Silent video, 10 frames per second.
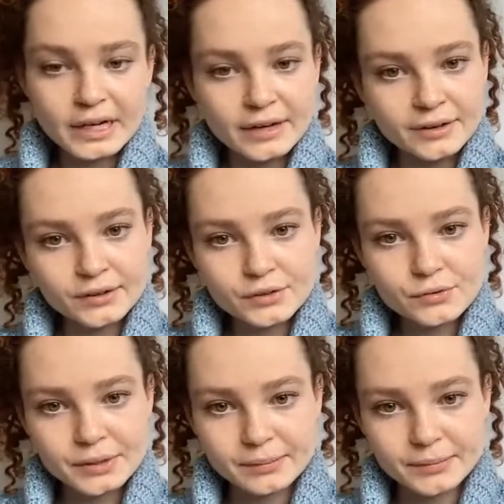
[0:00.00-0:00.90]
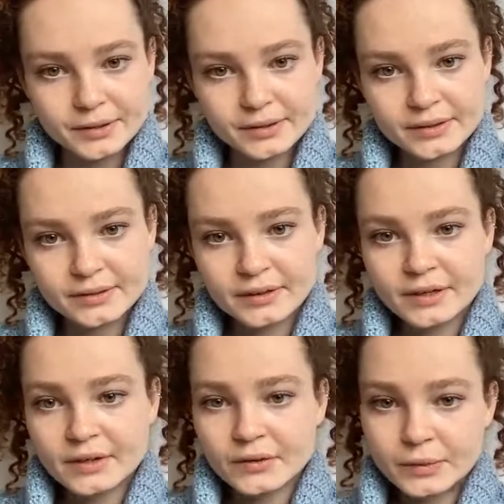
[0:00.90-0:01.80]
Regarding the treatment,
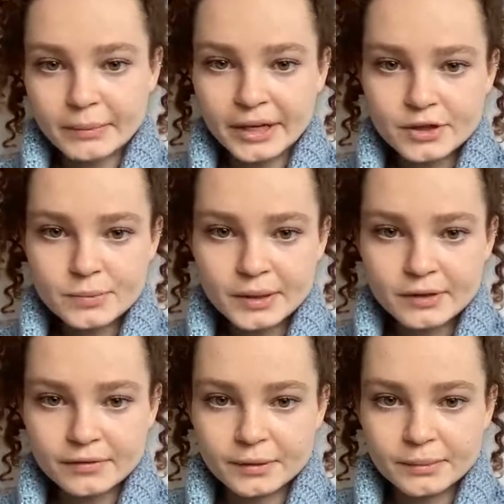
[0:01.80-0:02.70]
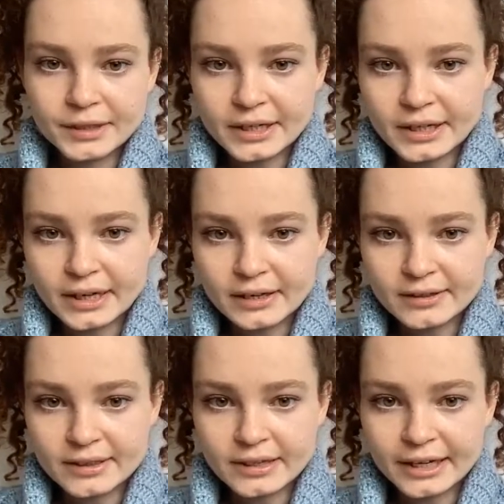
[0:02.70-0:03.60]
the management of the medial
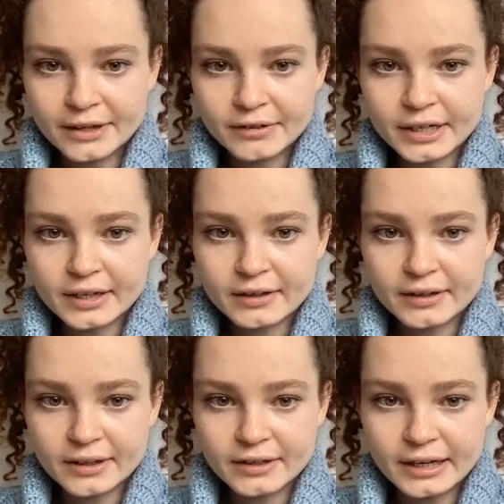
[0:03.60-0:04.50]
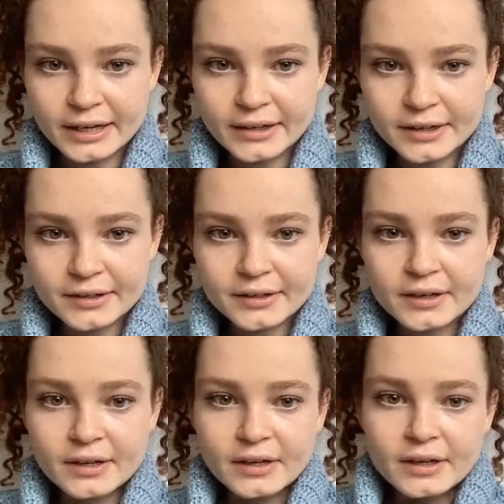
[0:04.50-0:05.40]
canthal area and eyelid
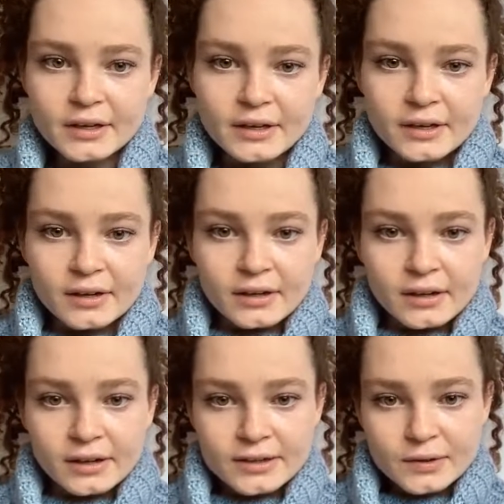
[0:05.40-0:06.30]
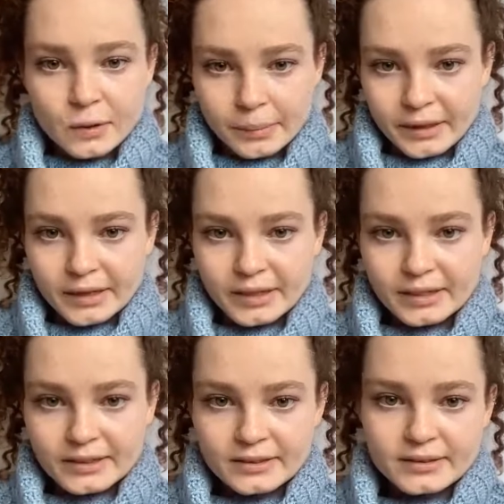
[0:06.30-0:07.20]
is
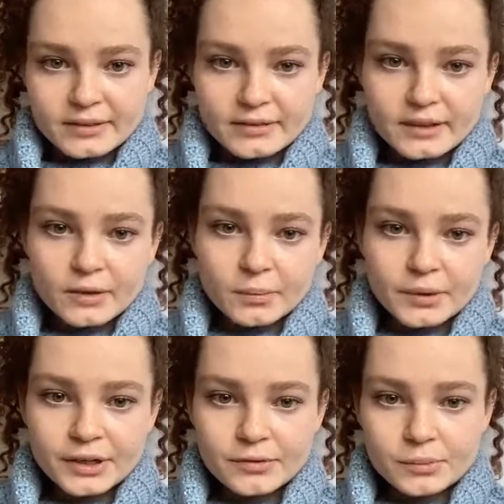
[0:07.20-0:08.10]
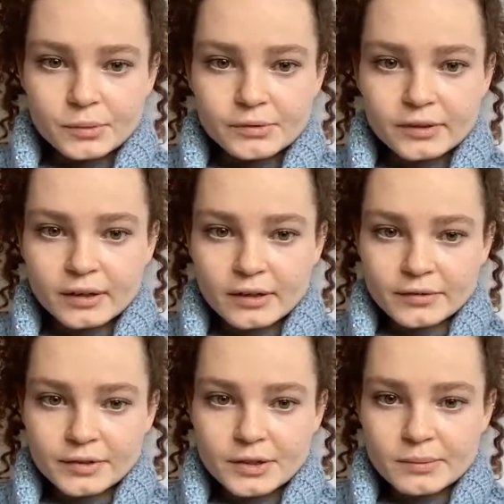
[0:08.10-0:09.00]
complicated. The complete removal
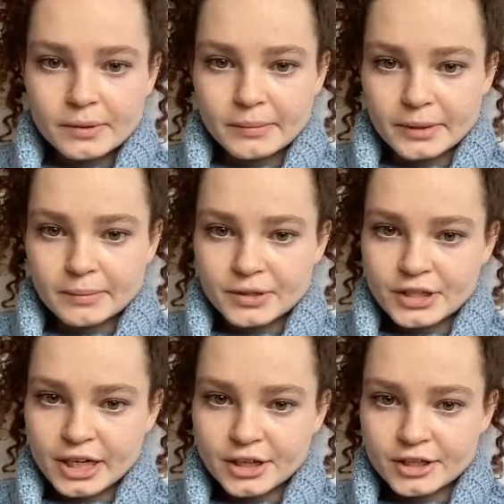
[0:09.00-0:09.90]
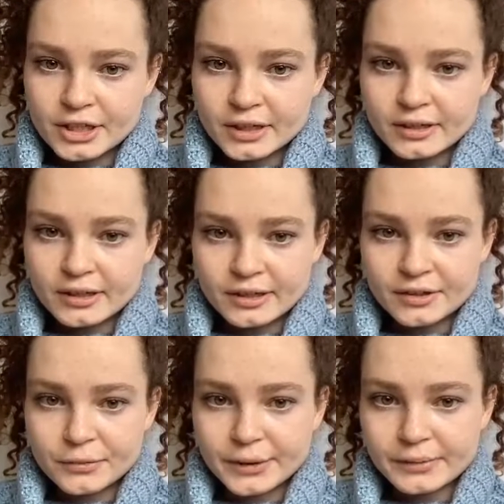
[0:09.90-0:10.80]
of the tumor might be challenging,
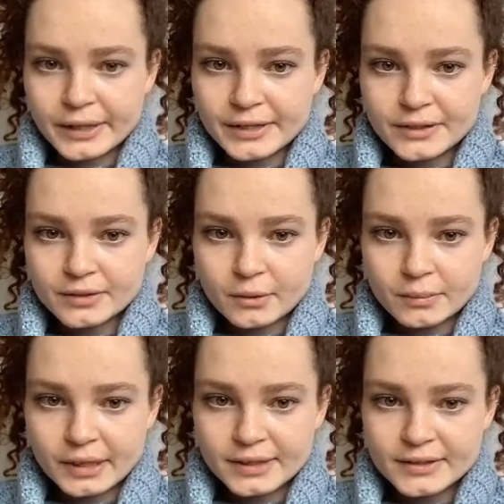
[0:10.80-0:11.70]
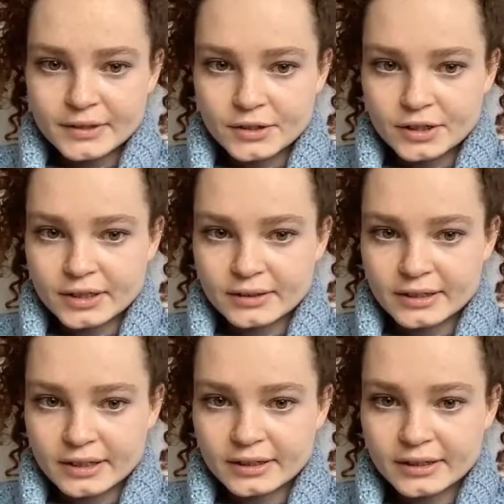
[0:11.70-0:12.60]
and it requires complex surgical
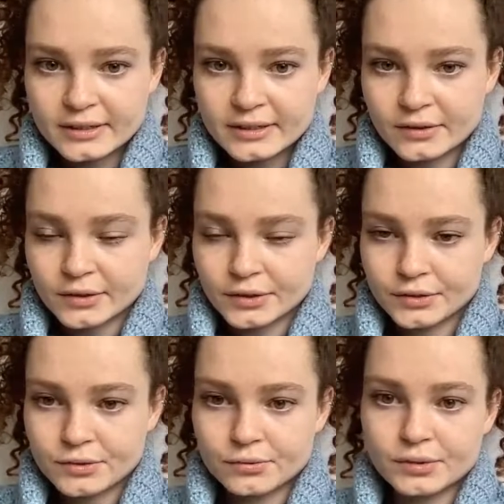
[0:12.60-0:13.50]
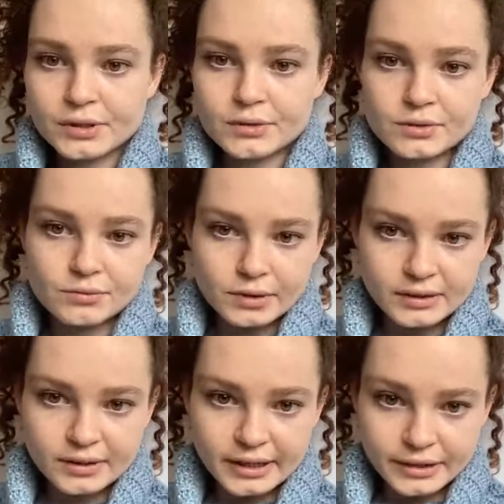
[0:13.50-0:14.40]
techniques in order to
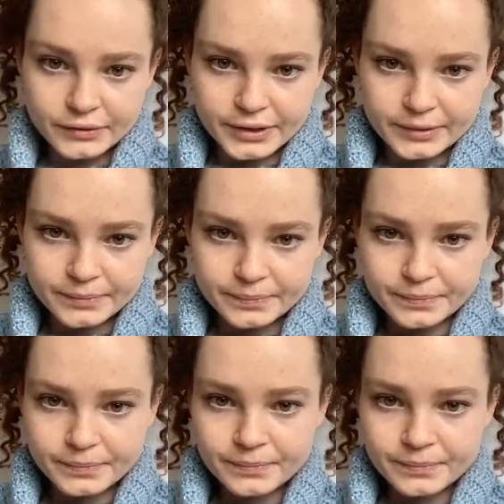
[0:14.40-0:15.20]
reconstruct the area.